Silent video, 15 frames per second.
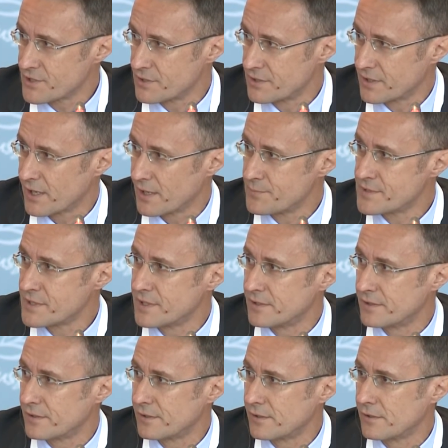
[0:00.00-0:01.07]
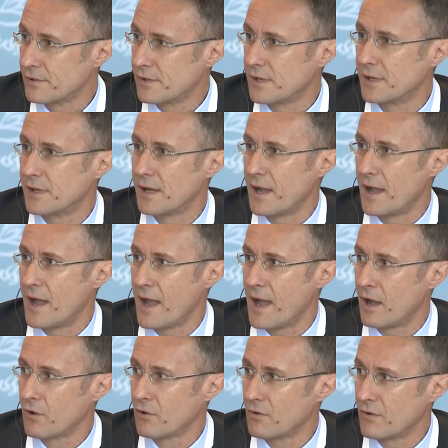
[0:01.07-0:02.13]

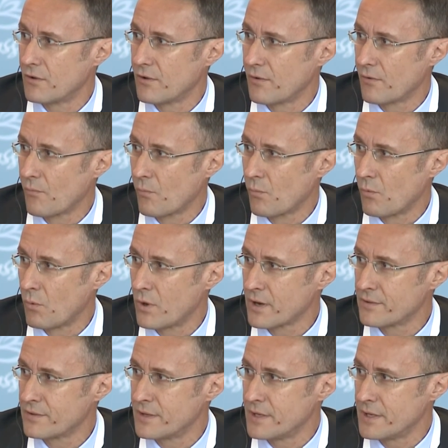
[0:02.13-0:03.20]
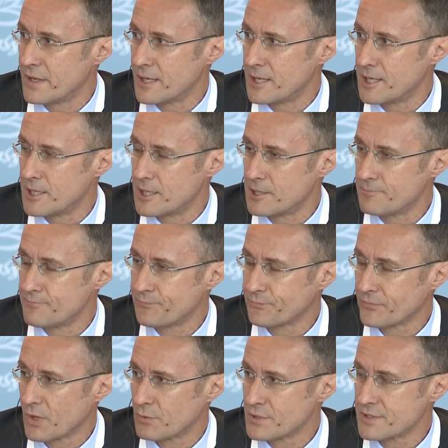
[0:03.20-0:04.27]
What's the legal framework like
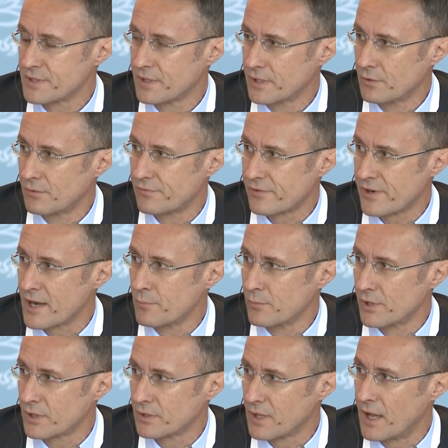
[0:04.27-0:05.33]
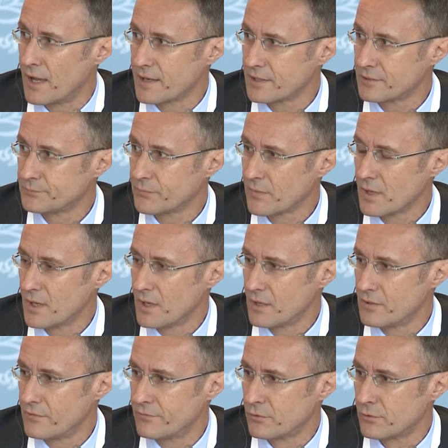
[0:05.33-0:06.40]
for the retention of the investment? If something
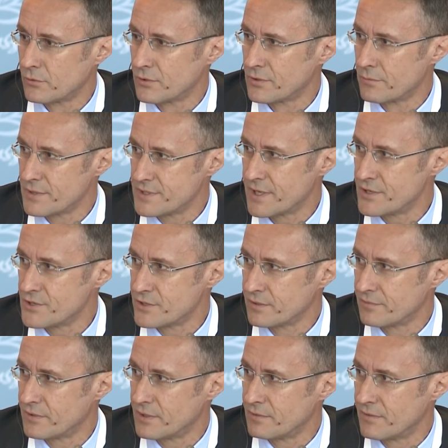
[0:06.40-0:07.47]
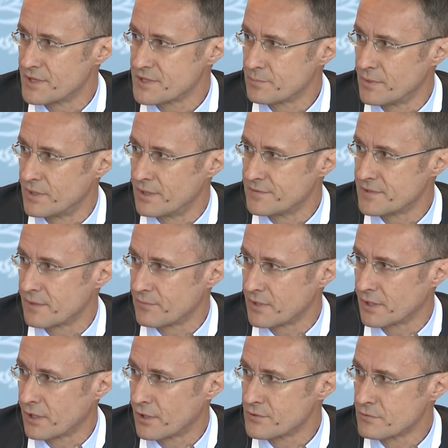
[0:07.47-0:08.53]
goes wrong, how quickly can a dispute be dealt with?
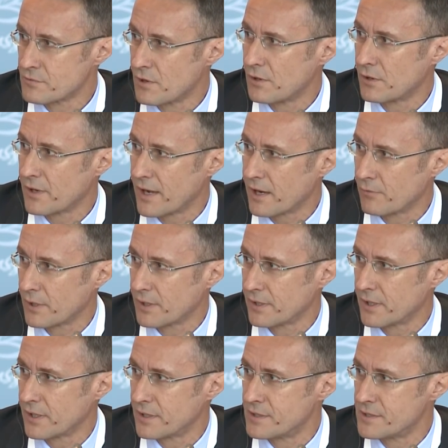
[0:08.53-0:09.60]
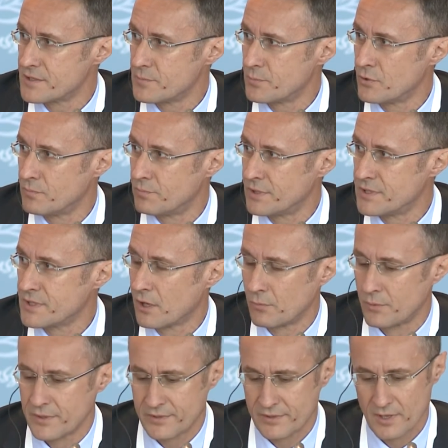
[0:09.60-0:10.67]
What are the guarantees in place and
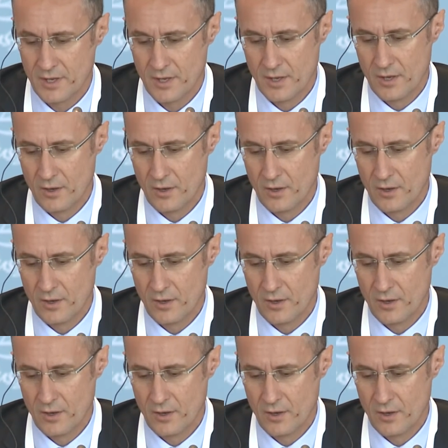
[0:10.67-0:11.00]
so forth?